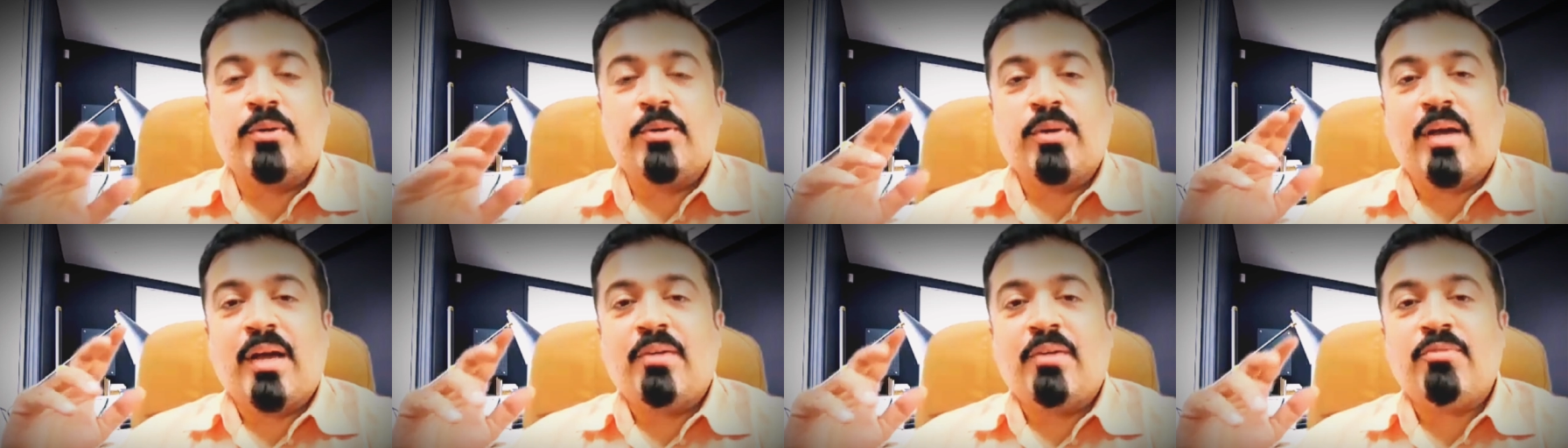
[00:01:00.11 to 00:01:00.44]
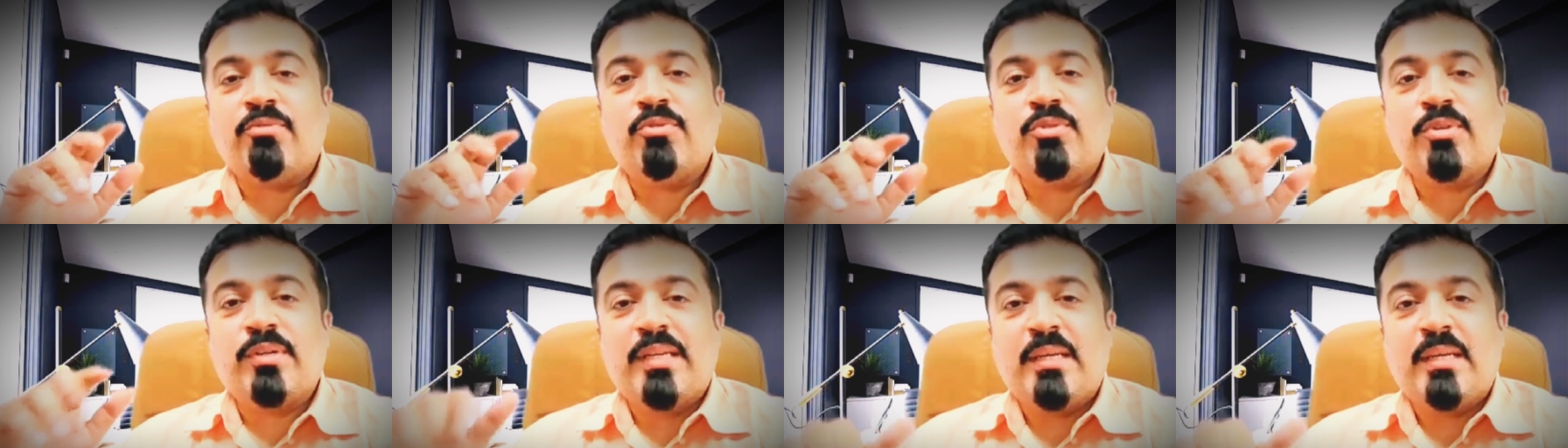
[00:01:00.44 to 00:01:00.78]
but you
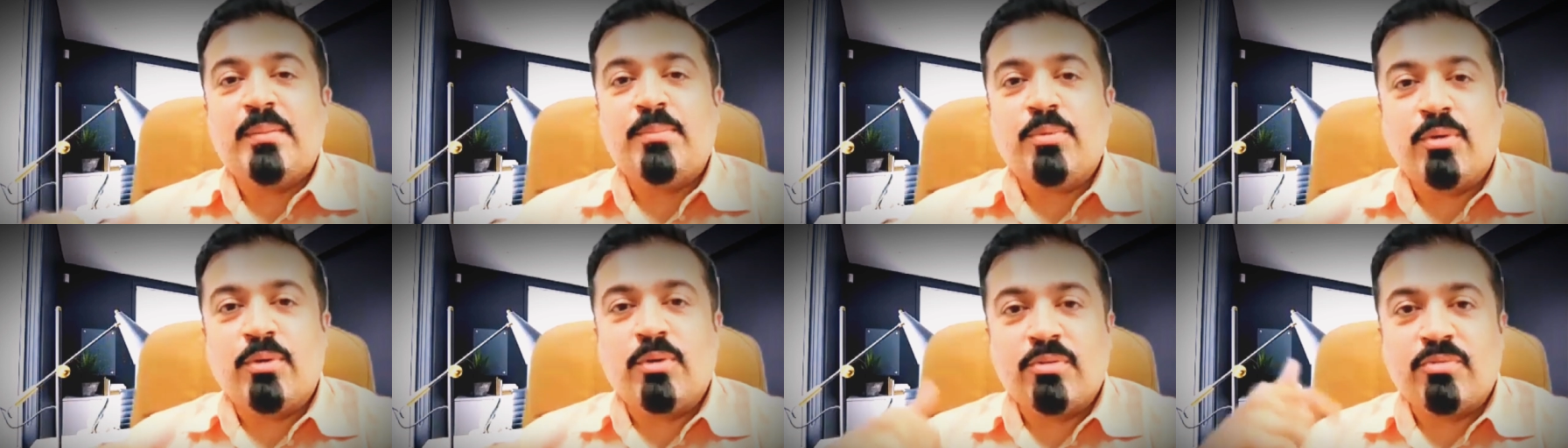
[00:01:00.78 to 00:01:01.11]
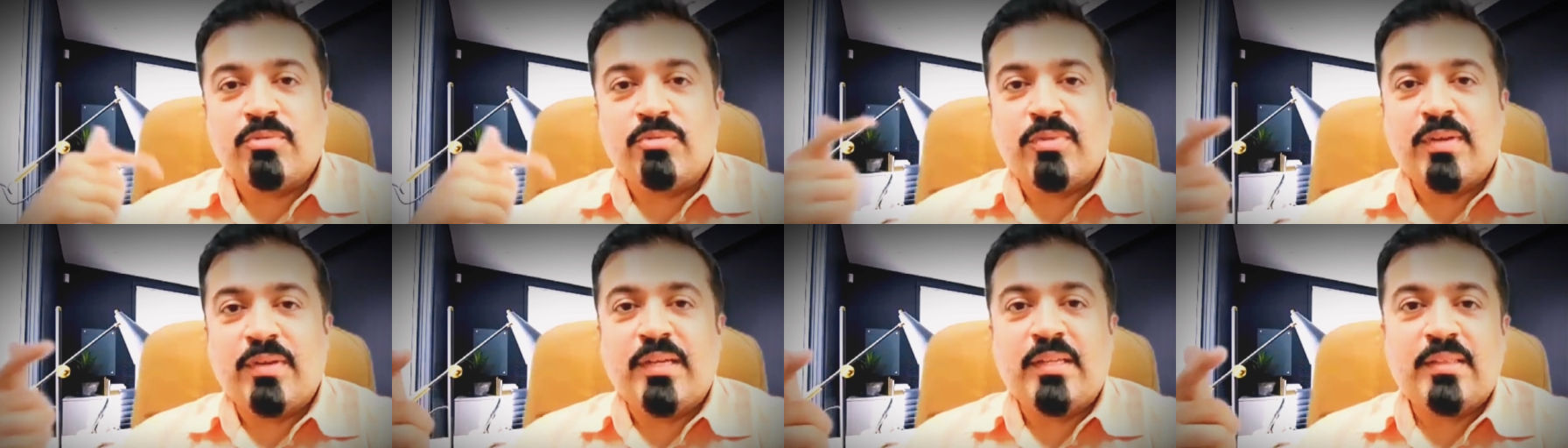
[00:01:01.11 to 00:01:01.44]
have to keep
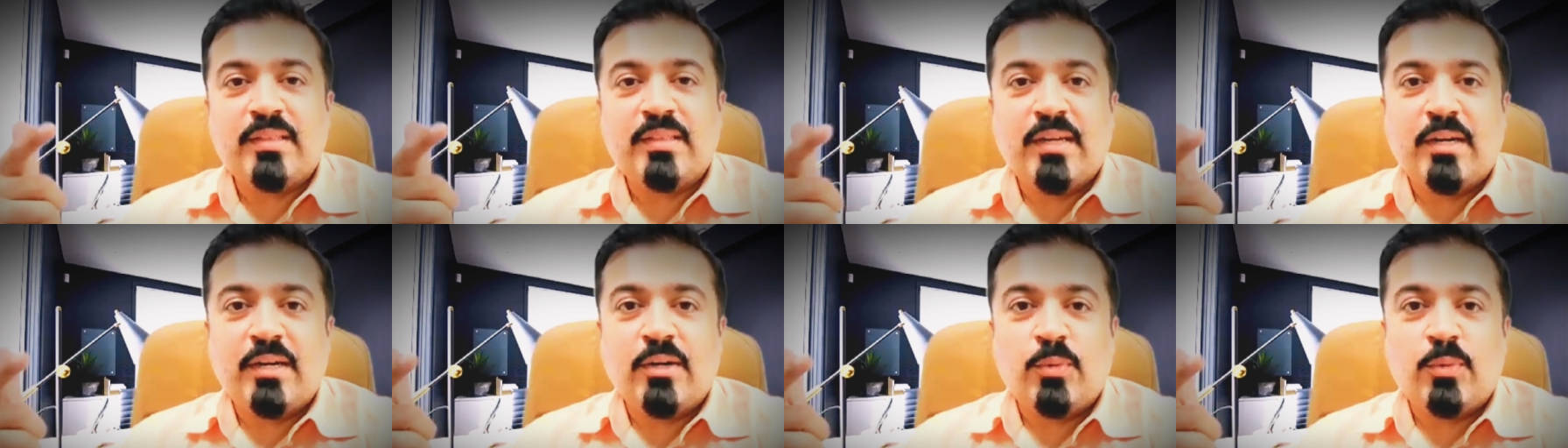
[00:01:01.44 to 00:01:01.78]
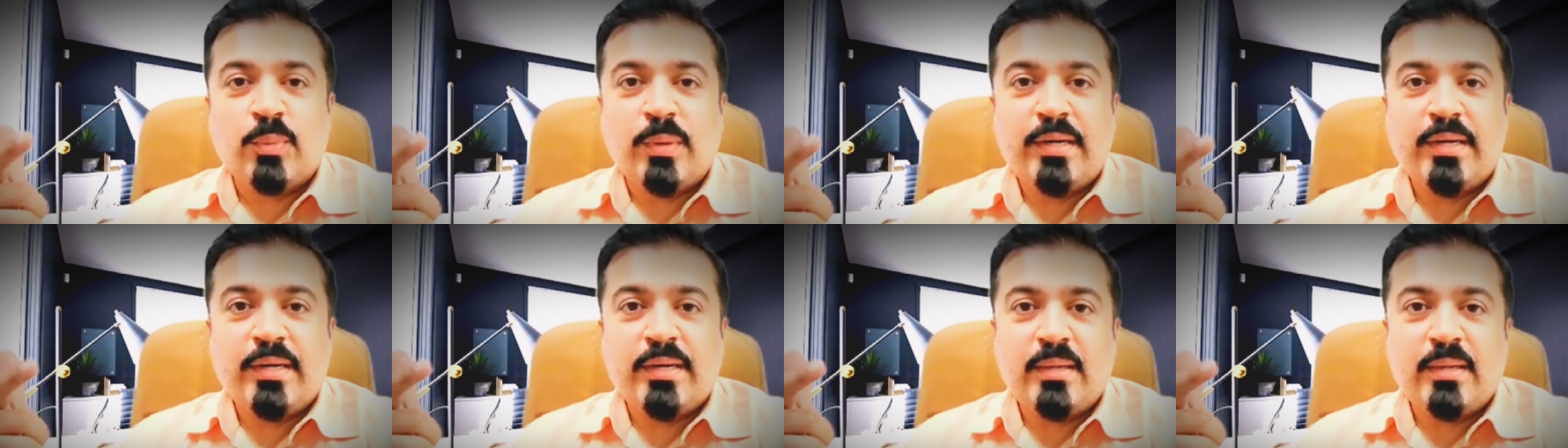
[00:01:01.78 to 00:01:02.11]
on faith
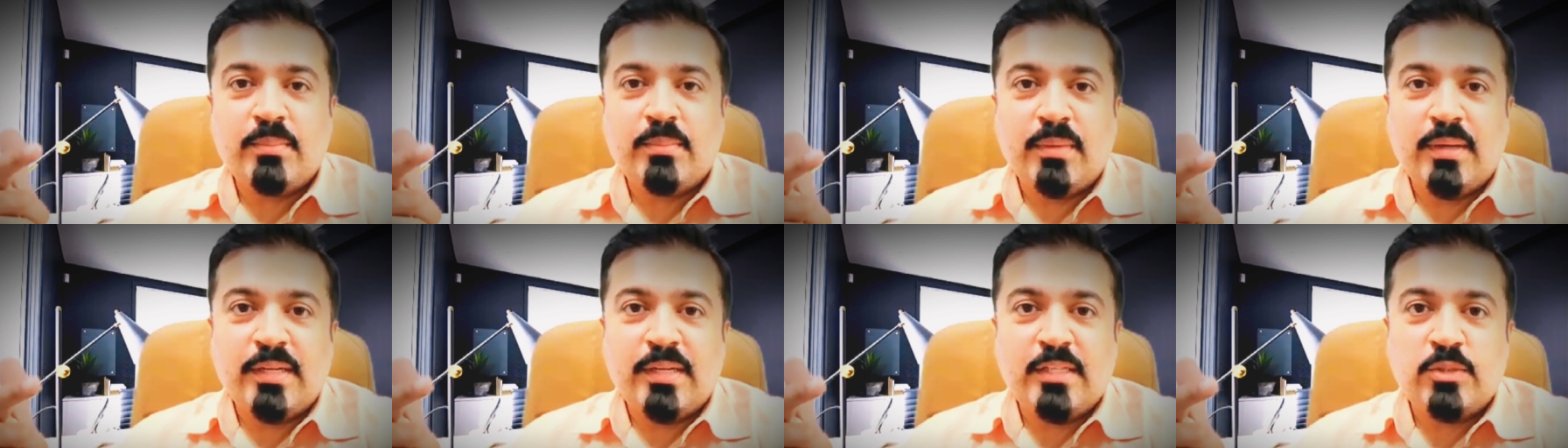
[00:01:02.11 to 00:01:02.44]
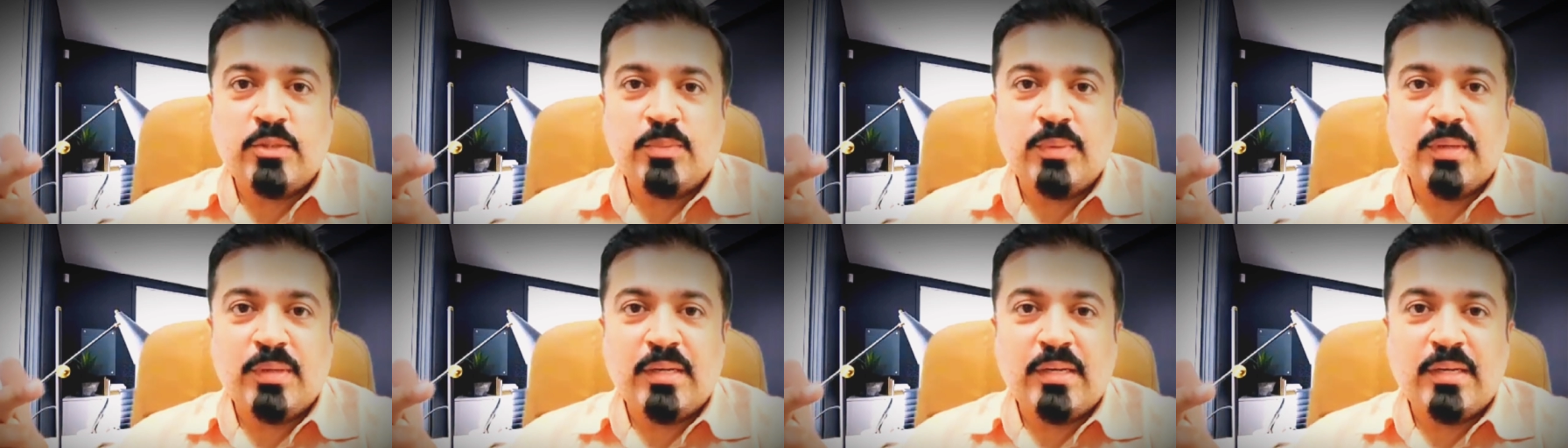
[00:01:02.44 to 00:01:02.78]
that 20
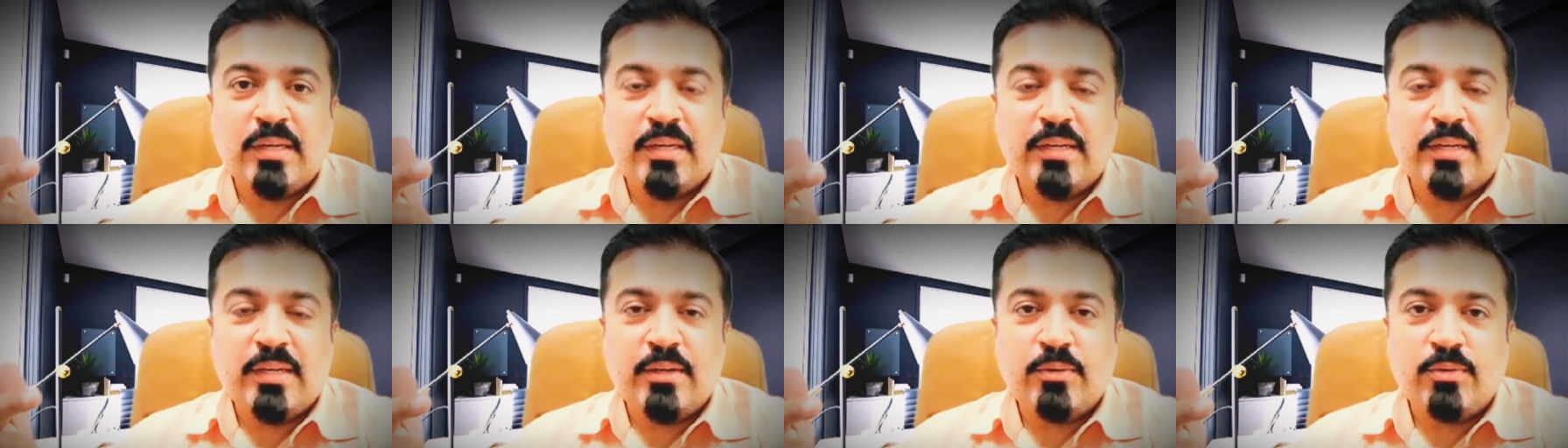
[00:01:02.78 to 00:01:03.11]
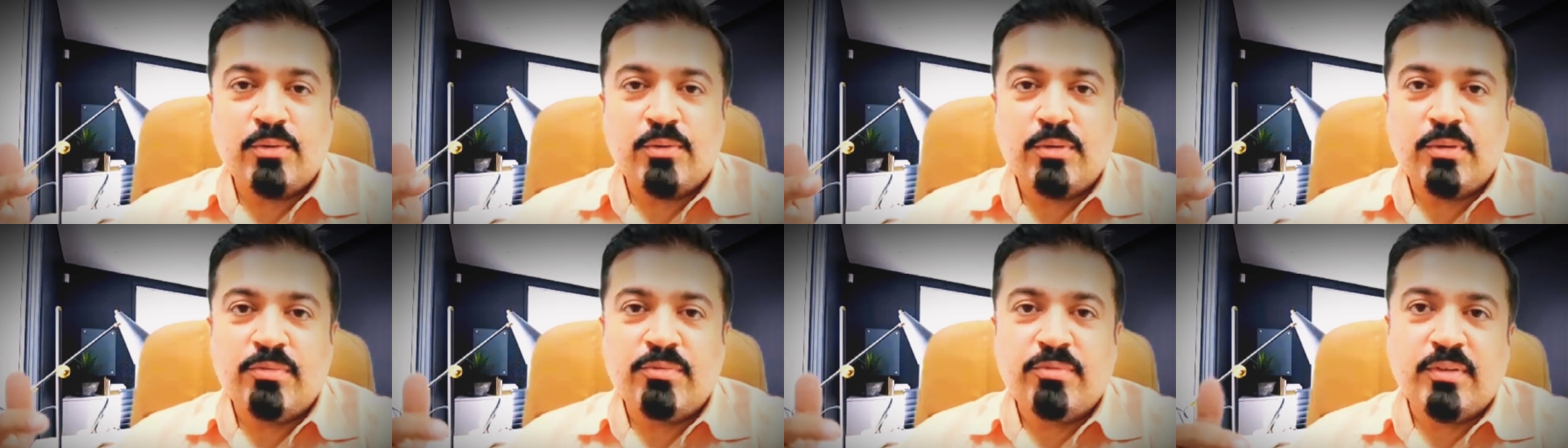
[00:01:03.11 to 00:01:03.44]
miles will lead
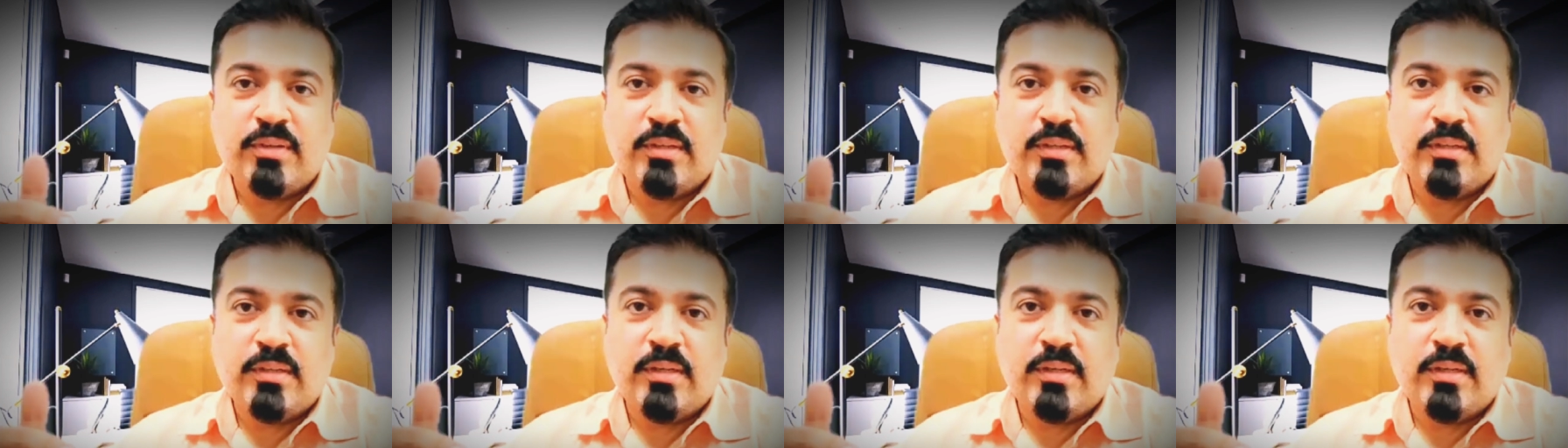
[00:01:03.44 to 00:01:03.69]
you to